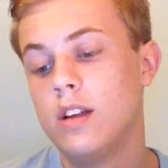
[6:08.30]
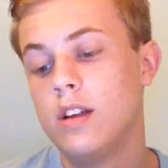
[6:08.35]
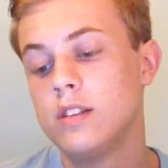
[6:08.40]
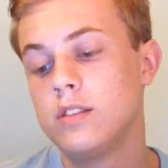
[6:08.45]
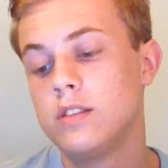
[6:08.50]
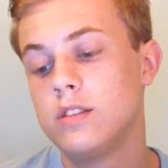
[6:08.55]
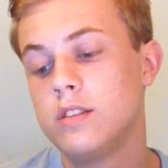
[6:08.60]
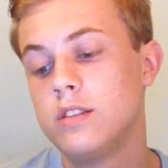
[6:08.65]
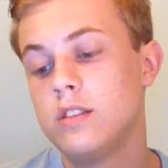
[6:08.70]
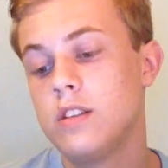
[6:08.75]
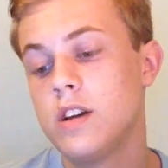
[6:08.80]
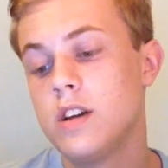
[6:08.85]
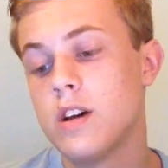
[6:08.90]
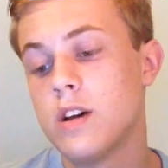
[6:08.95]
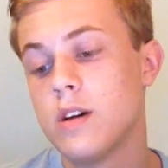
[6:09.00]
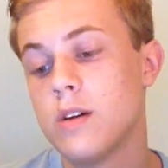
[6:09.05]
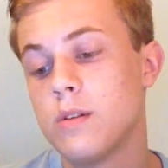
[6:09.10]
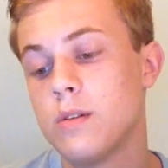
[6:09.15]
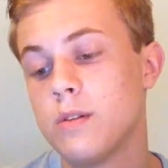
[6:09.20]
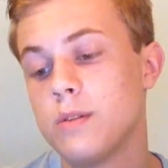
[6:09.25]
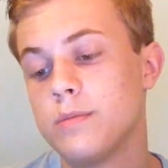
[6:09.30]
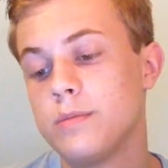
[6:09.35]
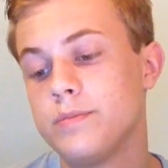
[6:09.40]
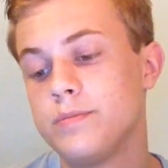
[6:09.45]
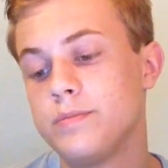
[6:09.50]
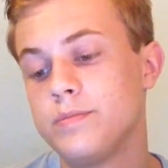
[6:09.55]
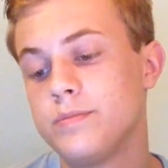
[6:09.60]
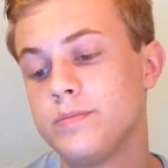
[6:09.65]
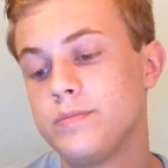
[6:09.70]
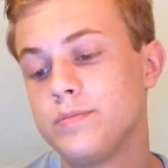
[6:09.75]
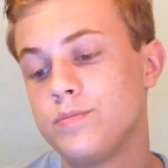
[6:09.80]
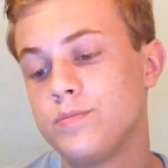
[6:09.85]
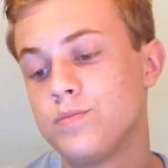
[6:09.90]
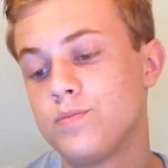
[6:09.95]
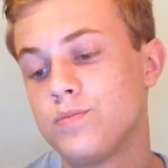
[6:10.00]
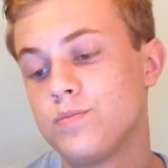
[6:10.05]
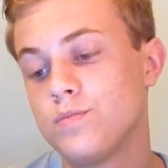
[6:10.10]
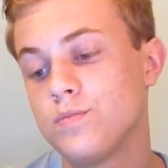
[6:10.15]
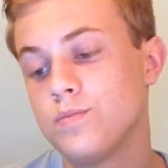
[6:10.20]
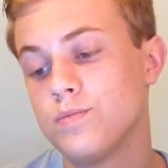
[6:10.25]
So,
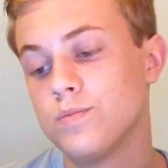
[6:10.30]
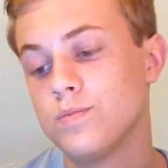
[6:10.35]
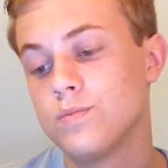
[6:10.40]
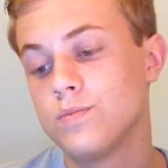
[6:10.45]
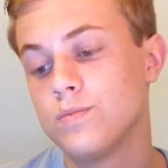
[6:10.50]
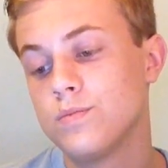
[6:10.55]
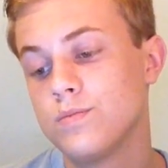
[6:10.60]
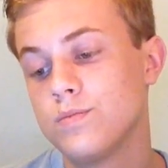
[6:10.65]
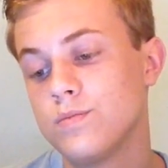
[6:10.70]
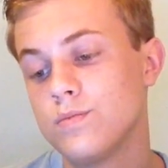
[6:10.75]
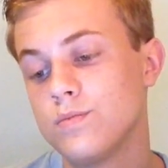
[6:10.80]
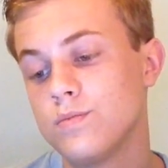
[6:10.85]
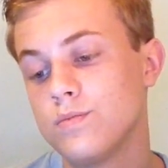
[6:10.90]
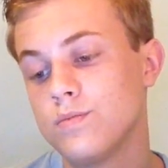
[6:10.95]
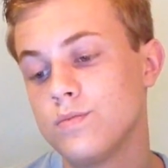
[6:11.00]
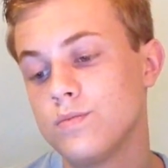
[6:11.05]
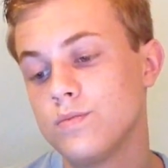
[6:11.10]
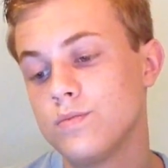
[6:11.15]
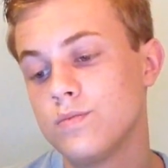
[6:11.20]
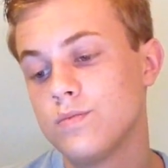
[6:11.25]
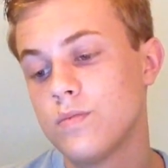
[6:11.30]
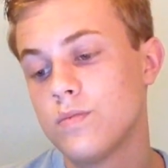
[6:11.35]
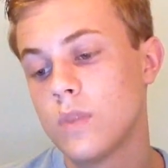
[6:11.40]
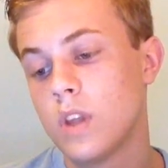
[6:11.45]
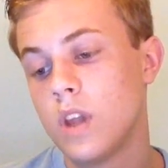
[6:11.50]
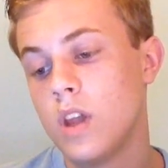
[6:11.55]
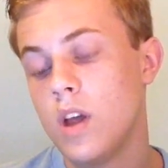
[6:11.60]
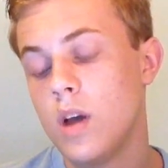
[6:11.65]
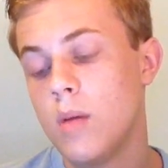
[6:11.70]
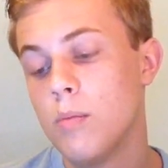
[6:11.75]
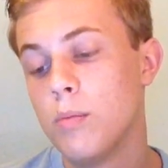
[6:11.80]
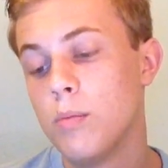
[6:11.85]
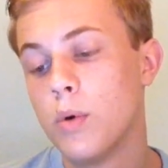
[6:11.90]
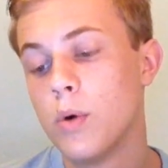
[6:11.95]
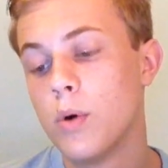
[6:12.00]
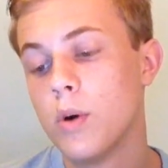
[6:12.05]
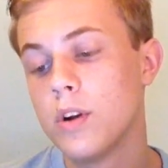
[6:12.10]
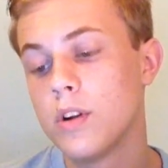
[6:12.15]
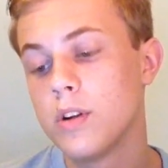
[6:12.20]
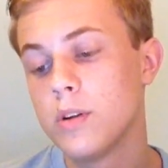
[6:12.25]
hmm.
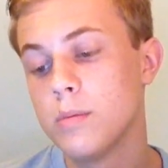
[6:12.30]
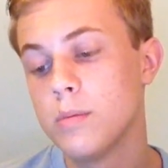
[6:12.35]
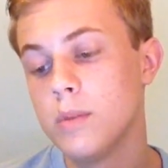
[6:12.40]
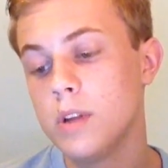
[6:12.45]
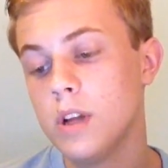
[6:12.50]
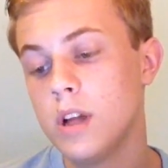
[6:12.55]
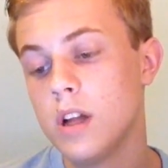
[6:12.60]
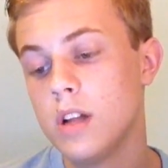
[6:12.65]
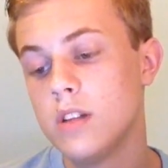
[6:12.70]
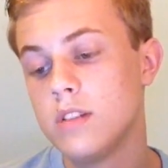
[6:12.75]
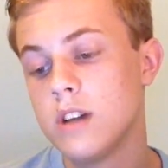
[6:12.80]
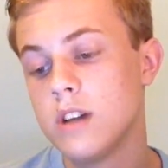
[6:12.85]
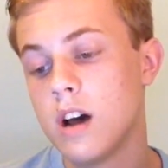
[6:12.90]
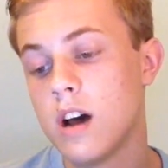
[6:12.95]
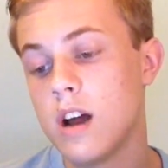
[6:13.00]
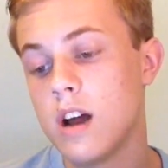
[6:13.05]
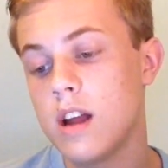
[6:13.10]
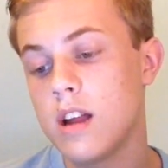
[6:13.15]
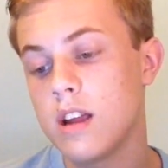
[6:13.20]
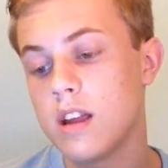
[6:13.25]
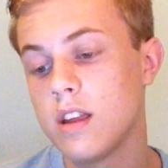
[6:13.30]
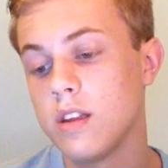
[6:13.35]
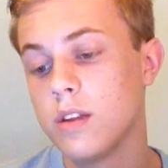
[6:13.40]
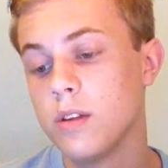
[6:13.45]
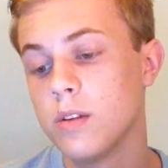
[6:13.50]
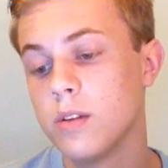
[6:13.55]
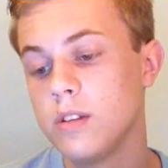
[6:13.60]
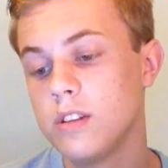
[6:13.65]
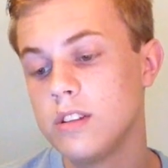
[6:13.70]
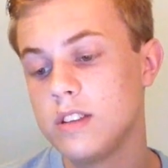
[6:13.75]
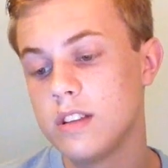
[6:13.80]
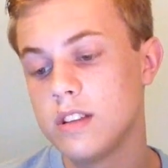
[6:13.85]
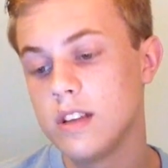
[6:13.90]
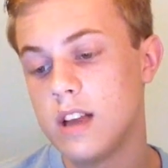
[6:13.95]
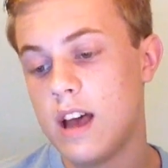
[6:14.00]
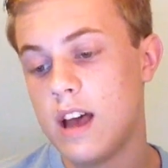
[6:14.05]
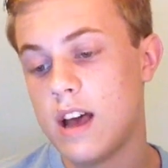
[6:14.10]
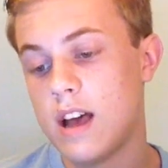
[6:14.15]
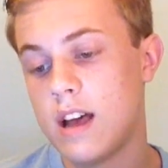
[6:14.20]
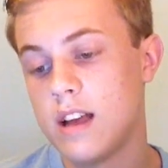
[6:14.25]
Boredom dot kills
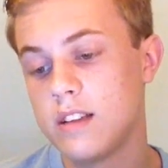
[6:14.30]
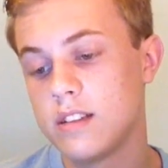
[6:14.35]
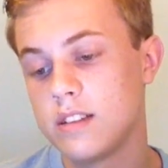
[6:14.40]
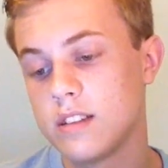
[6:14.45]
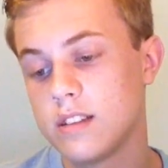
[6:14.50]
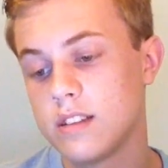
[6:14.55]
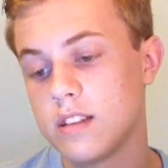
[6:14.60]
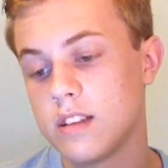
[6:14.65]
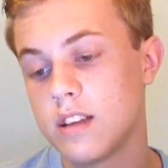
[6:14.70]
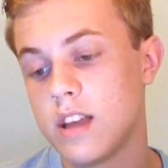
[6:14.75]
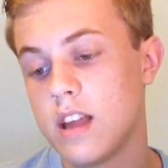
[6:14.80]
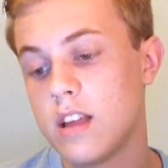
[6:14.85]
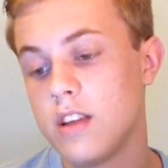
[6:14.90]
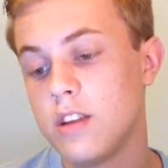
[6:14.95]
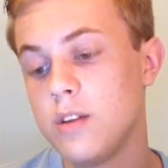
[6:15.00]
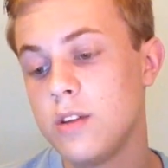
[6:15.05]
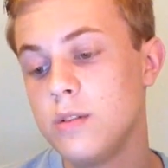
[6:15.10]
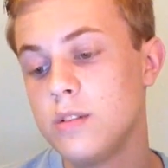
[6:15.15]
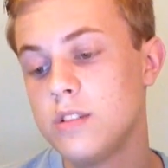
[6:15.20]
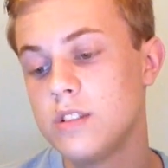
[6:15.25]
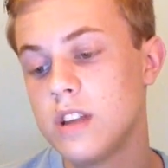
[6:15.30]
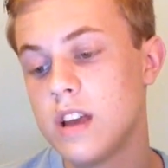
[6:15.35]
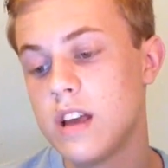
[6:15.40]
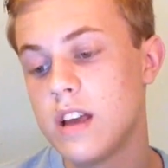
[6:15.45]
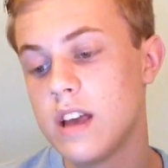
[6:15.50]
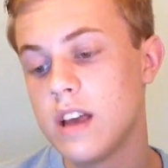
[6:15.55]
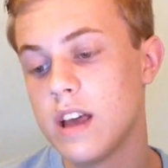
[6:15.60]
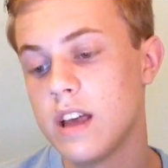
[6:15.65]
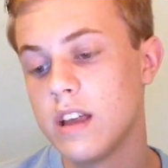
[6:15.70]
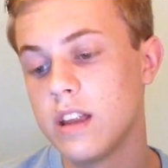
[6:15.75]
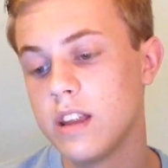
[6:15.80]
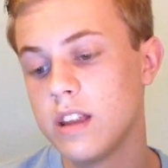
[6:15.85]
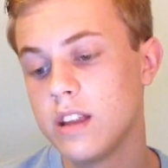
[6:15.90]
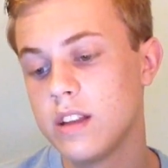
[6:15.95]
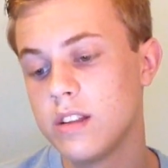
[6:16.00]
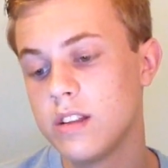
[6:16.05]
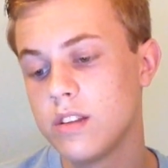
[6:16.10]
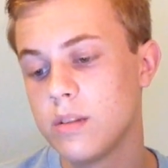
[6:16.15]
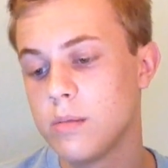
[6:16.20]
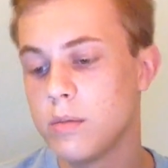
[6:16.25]
asked, "Can you say
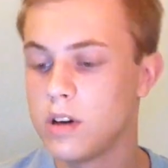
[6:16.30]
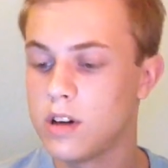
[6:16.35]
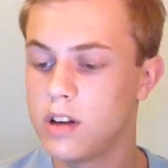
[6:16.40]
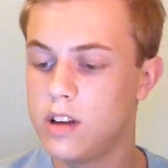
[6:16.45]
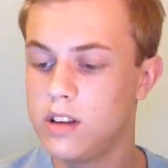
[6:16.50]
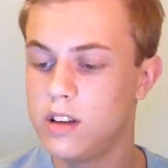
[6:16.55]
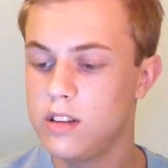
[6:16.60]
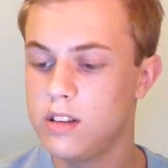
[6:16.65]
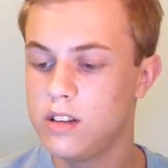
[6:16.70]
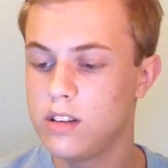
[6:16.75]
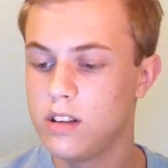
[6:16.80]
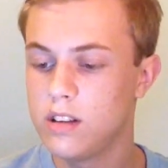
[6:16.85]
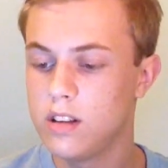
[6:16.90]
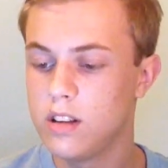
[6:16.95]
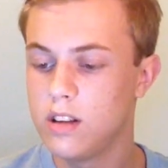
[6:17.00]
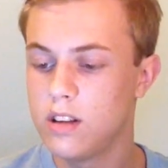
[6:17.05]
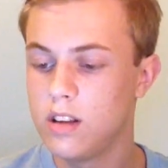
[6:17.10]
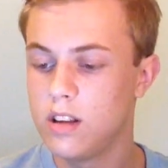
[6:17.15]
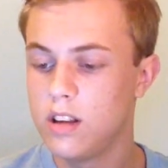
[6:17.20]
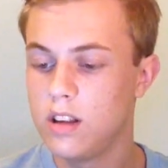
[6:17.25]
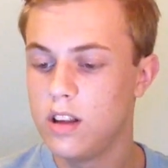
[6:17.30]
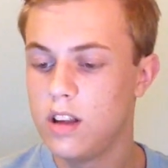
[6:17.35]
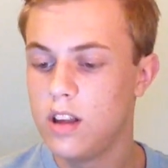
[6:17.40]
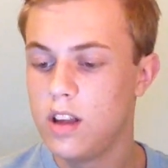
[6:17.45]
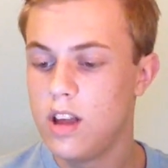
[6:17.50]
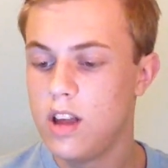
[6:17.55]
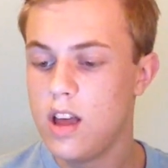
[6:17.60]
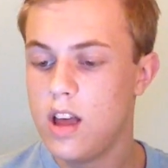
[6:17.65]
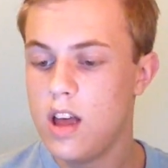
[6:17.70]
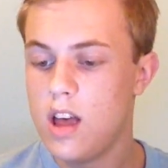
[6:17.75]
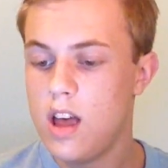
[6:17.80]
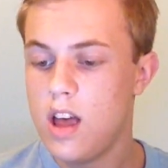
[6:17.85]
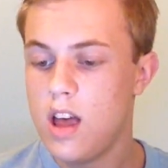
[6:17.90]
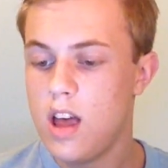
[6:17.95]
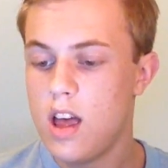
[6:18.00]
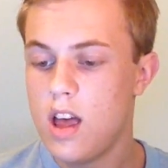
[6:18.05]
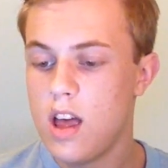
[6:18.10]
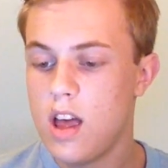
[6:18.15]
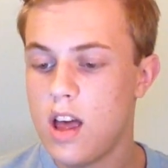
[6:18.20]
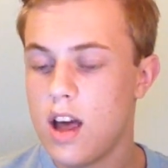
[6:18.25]
aliens among us?"
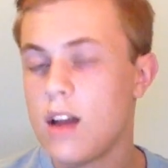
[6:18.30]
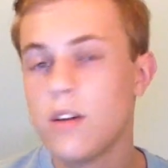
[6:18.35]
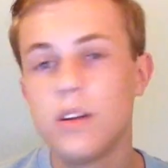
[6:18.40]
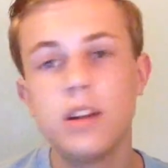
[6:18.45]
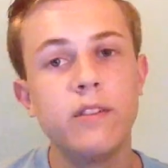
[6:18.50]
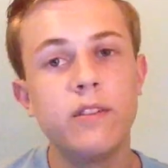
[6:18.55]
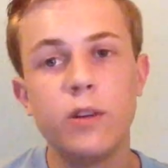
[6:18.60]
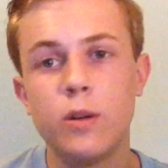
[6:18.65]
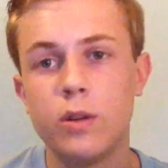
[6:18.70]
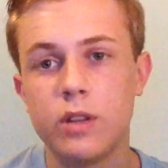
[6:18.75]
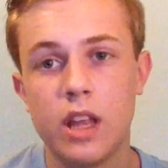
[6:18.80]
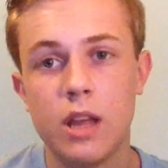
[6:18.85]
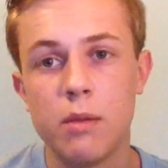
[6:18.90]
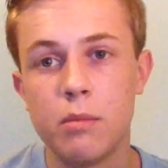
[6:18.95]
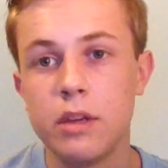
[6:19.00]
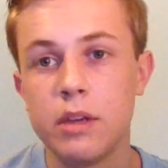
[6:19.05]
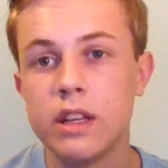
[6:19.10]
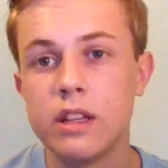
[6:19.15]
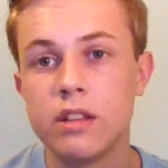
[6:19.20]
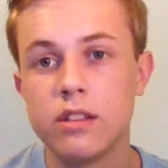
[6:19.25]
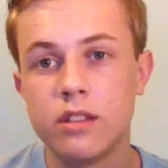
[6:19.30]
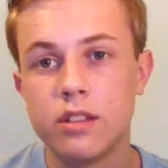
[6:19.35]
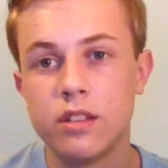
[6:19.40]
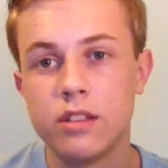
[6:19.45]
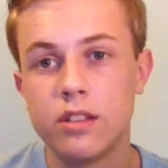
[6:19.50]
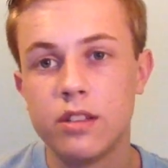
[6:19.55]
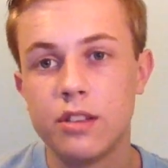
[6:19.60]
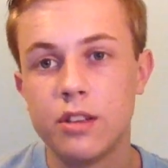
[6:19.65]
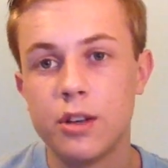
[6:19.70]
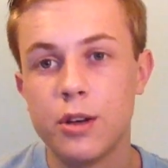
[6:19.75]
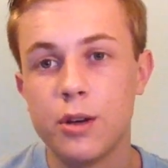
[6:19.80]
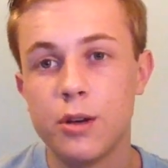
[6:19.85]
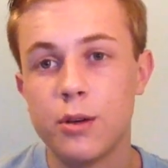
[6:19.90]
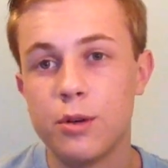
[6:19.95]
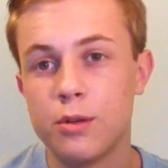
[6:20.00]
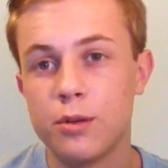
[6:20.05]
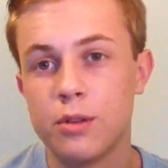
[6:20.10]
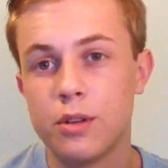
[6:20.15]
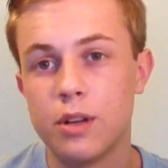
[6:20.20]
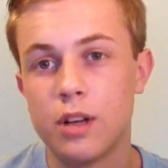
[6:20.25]
I don't even know what that means,
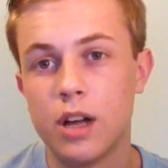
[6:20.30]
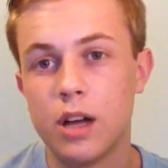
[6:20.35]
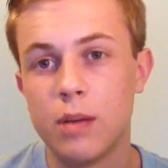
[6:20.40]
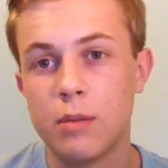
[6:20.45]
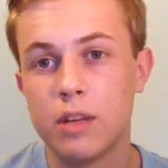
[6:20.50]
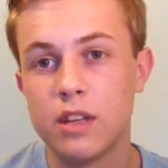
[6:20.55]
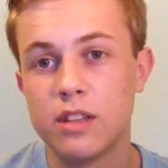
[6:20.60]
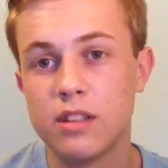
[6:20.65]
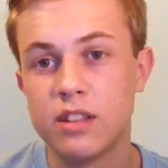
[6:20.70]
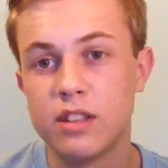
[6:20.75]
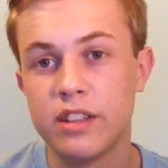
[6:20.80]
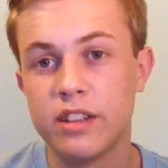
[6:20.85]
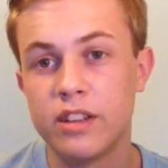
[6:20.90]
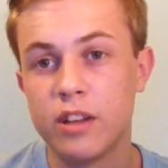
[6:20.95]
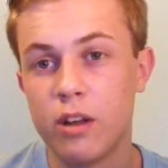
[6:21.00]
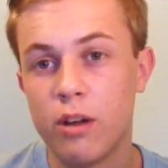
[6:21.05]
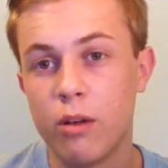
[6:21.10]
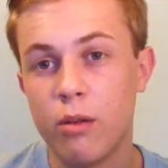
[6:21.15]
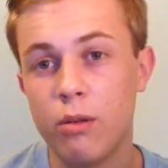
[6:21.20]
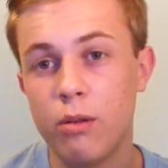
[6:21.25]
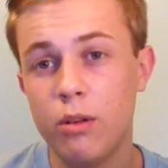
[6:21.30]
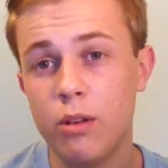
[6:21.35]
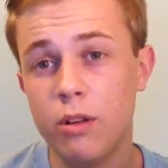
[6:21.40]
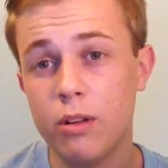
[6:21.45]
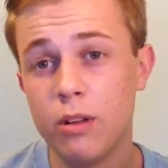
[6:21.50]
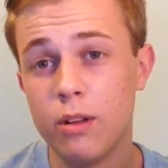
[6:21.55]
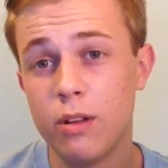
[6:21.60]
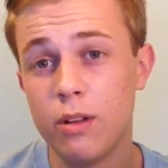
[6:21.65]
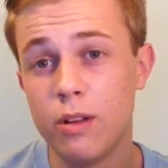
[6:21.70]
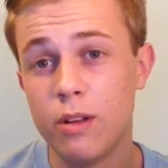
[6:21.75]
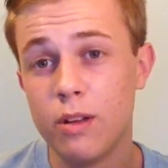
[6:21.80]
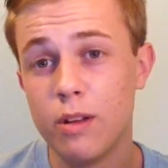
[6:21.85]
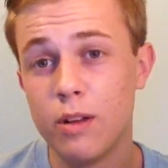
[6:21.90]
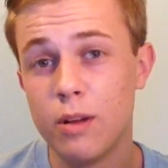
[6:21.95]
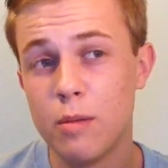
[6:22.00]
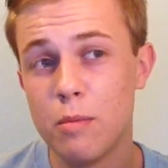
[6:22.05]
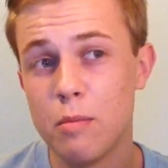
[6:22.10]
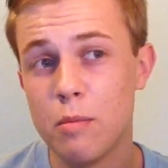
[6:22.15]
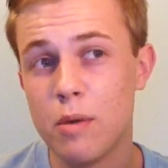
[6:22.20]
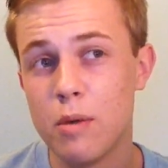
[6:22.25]
so I'm guessing no,
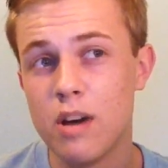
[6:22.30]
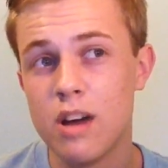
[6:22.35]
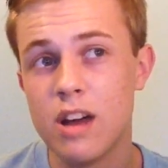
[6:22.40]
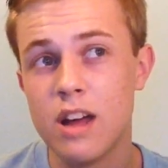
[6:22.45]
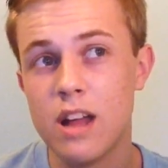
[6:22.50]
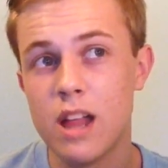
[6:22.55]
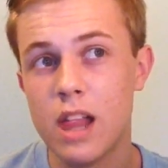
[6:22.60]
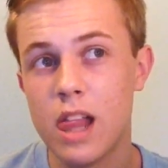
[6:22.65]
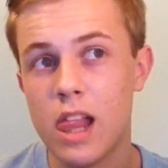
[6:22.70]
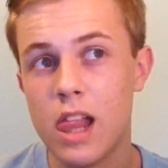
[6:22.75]
but